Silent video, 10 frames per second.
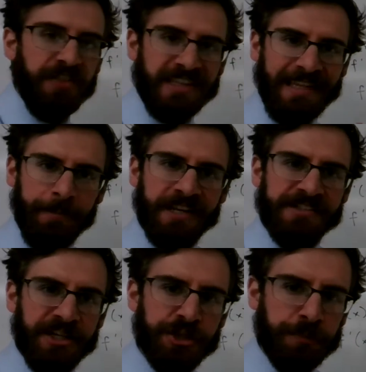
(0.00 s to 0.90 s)
the limit
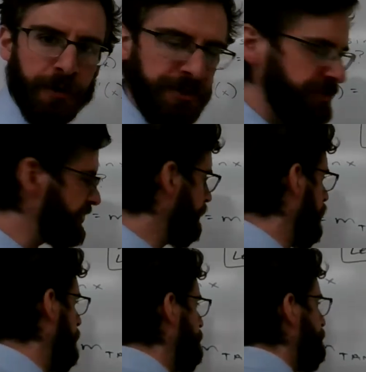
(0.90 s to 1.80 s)
as h approaches
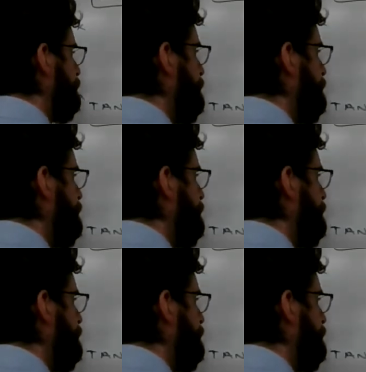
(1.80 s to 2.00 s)
0